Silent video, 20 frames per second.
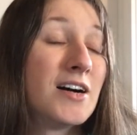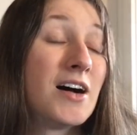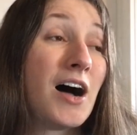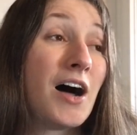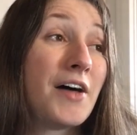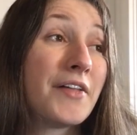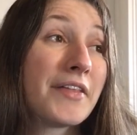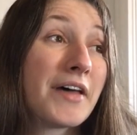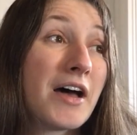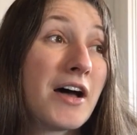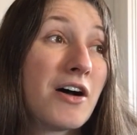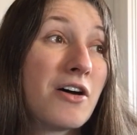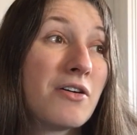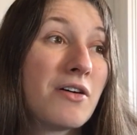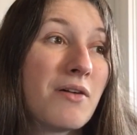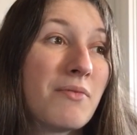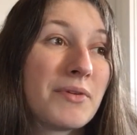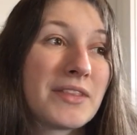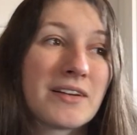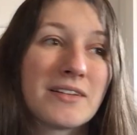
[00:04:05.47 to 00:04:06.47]

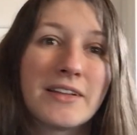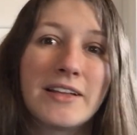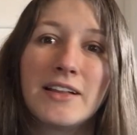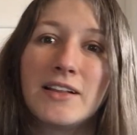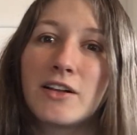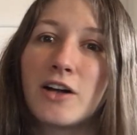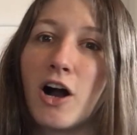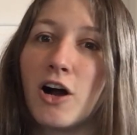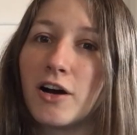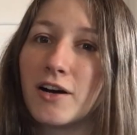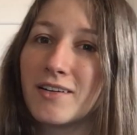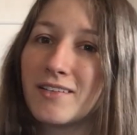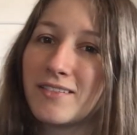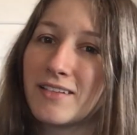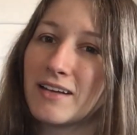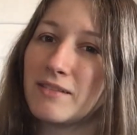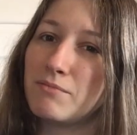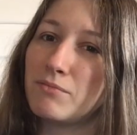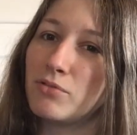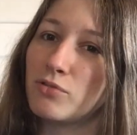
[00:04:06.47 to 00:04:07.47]
Although, with their little car
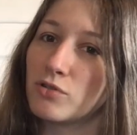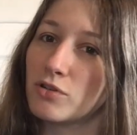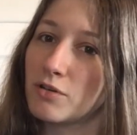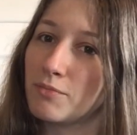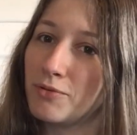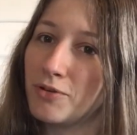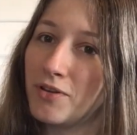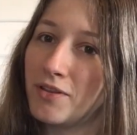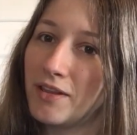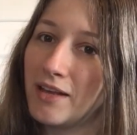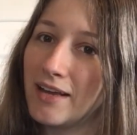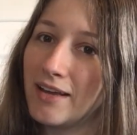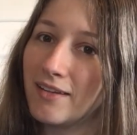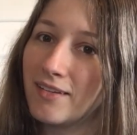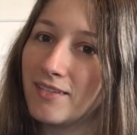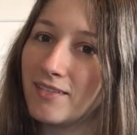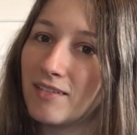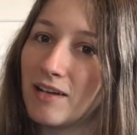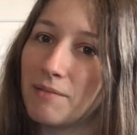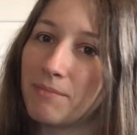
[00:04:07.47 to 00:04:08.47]
scent portable things,